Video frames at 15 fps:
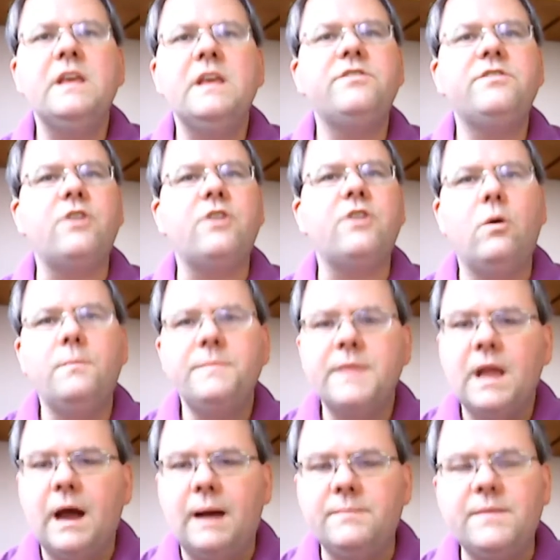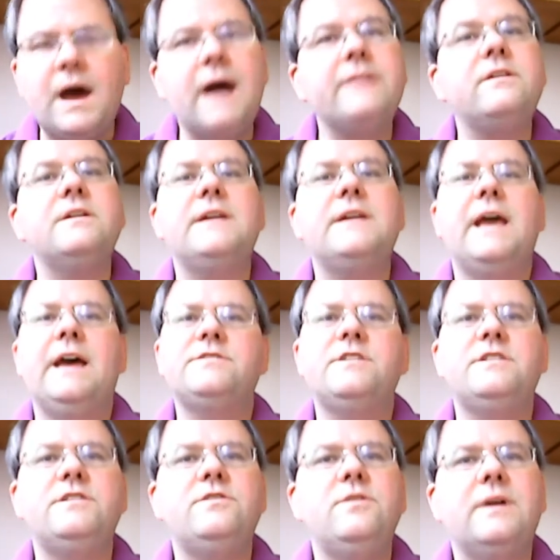So I'm not going to
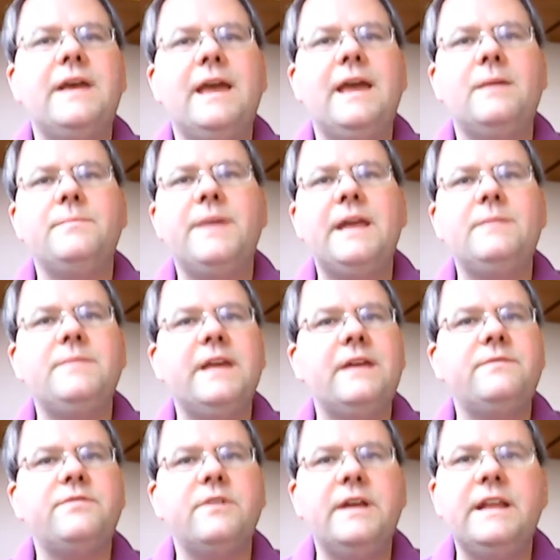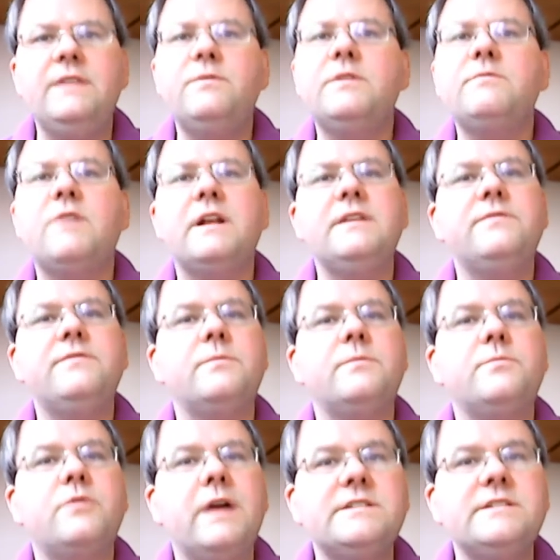ask you to do a campaign plan for anyone running for
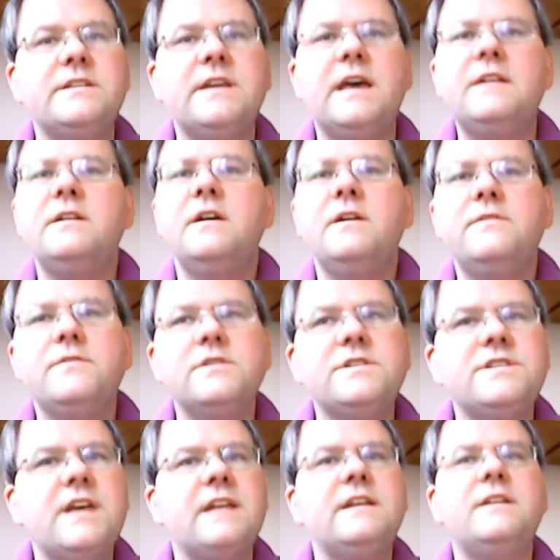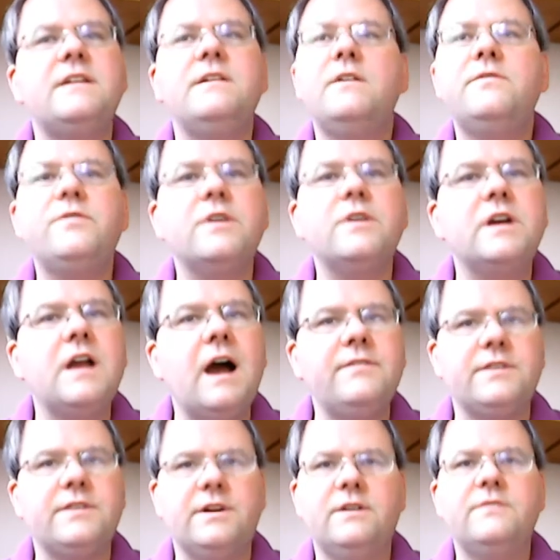president, for Senate, for
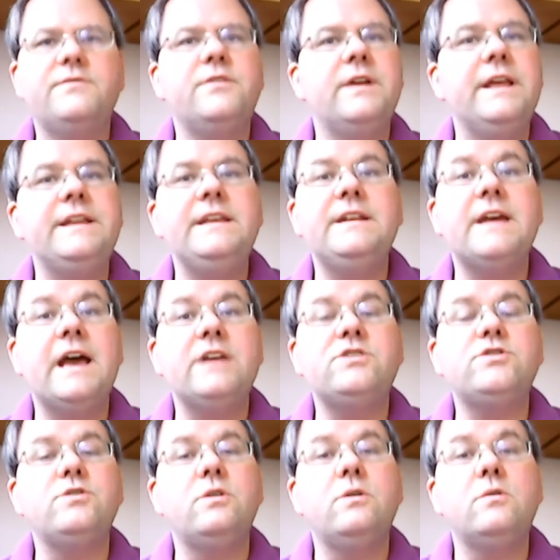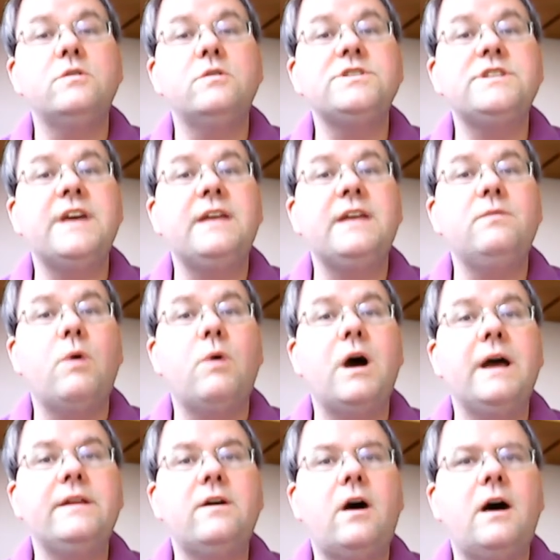governor, for any national or
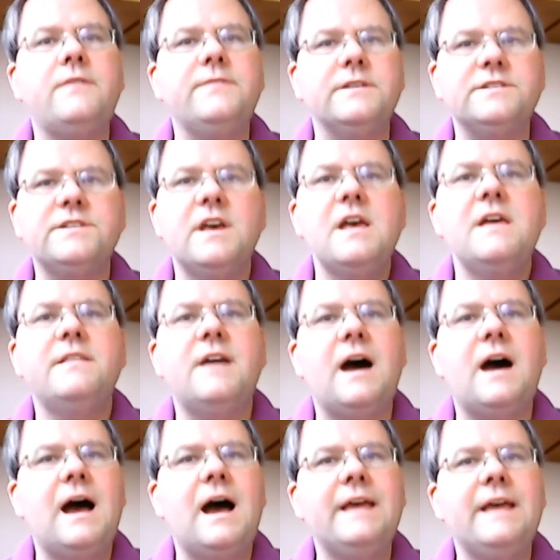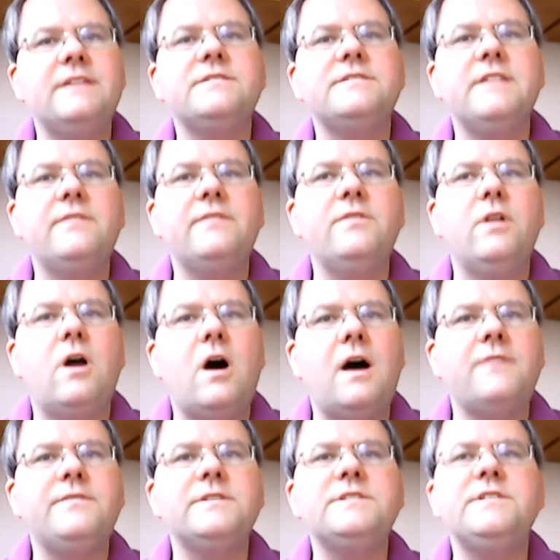statewide office. The highest level
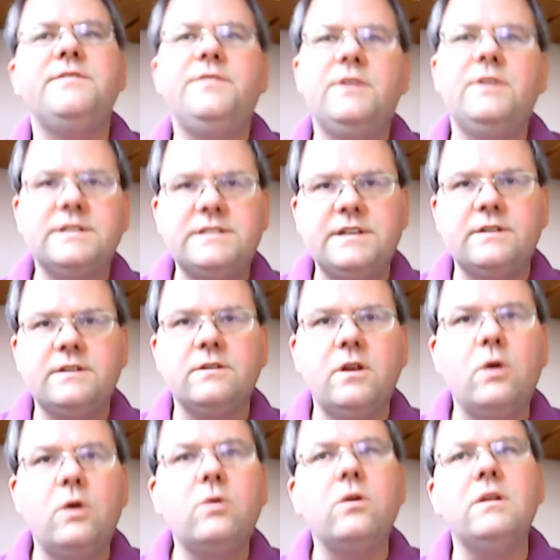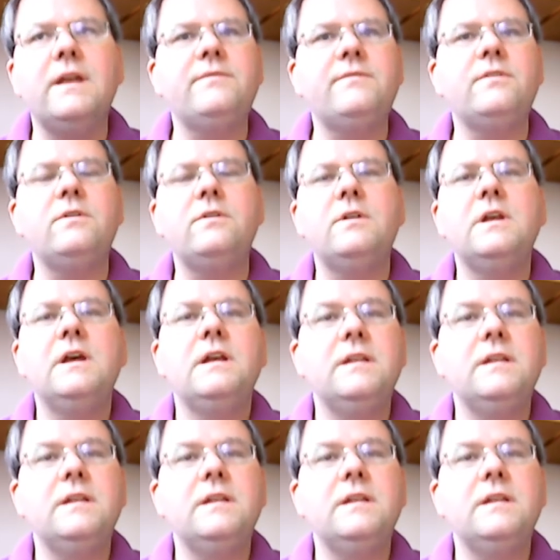office, if you consider local level